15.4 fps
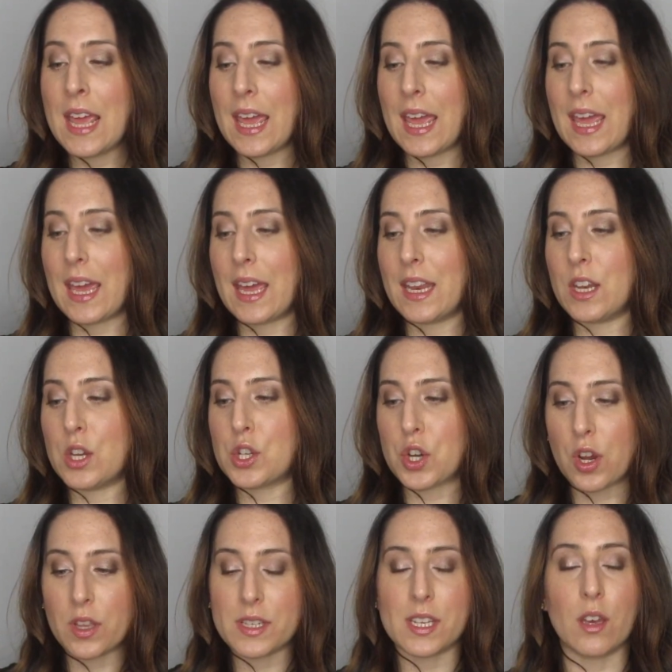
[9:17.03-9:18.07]
And
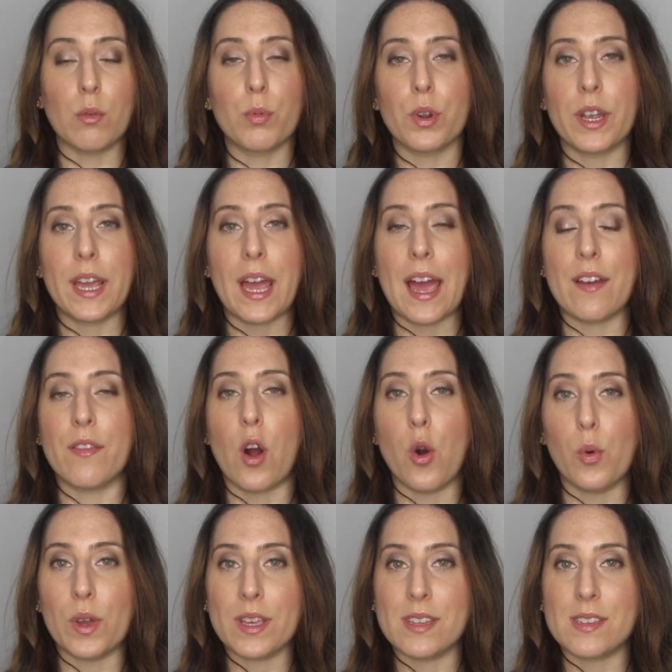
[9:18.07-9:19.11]
Charlotte Tilbury, I've
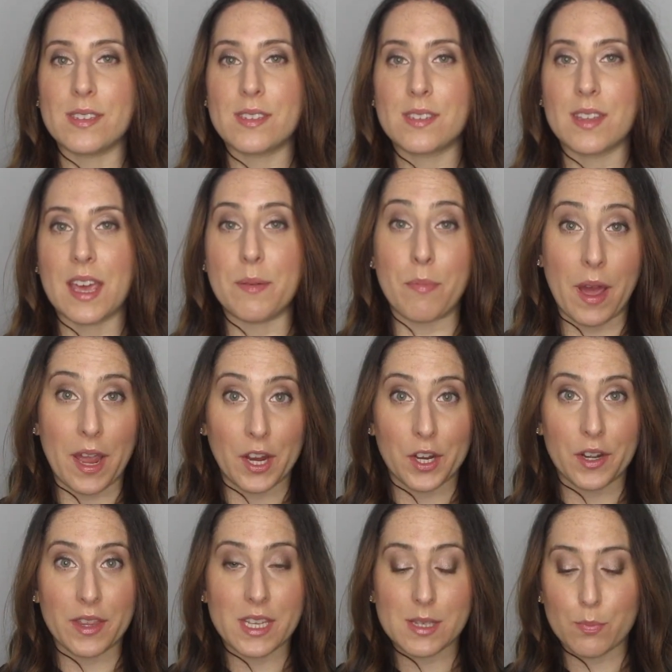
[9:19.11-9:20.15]
always
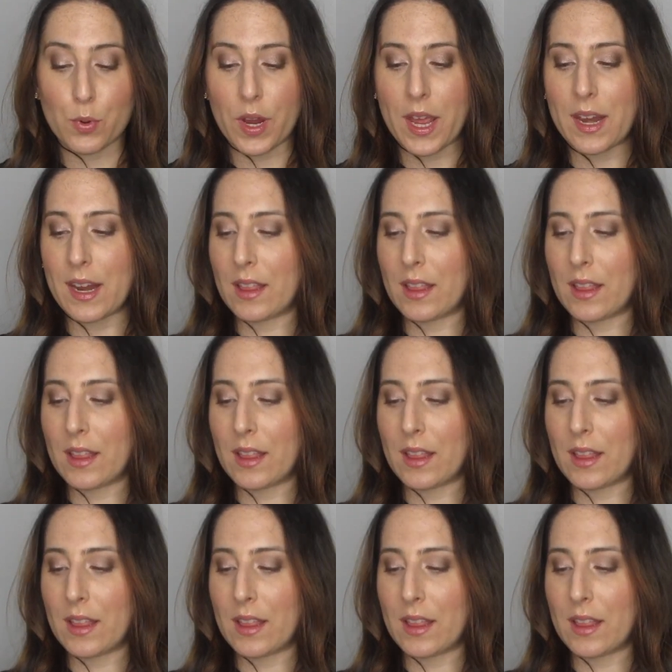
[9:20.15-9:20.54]
admired this brand.